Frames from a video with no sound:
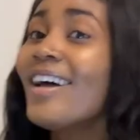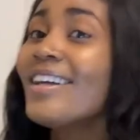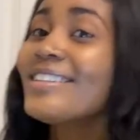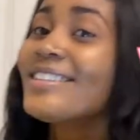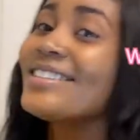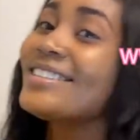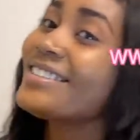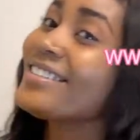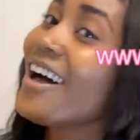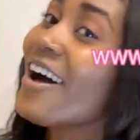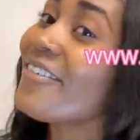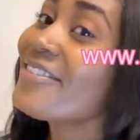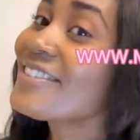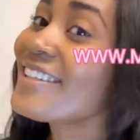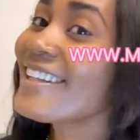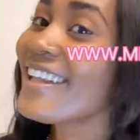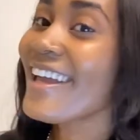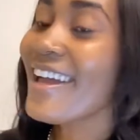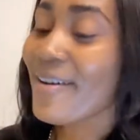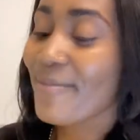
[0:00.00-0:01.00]
Soft
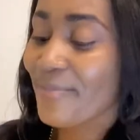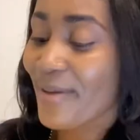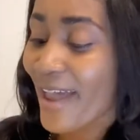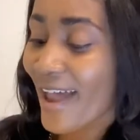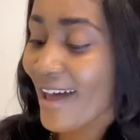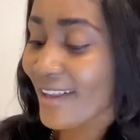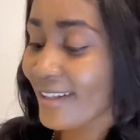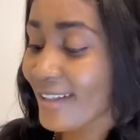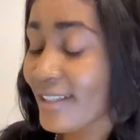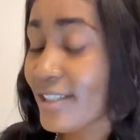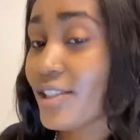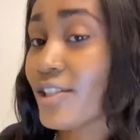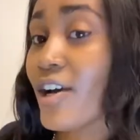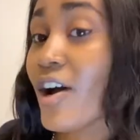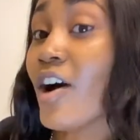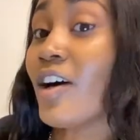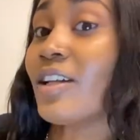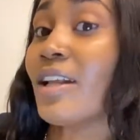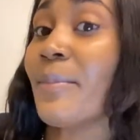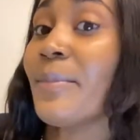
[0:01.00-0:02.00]
Glam palette,
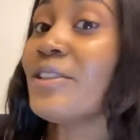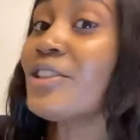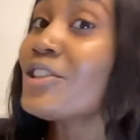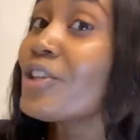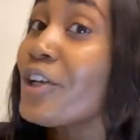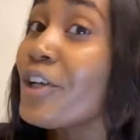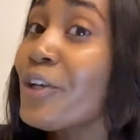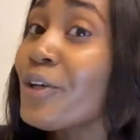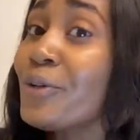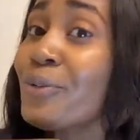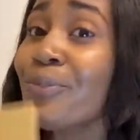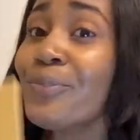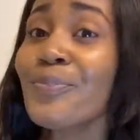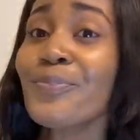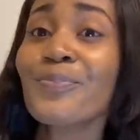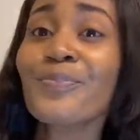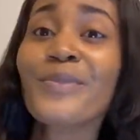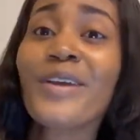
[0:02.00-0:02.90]
y'all. Let me show you.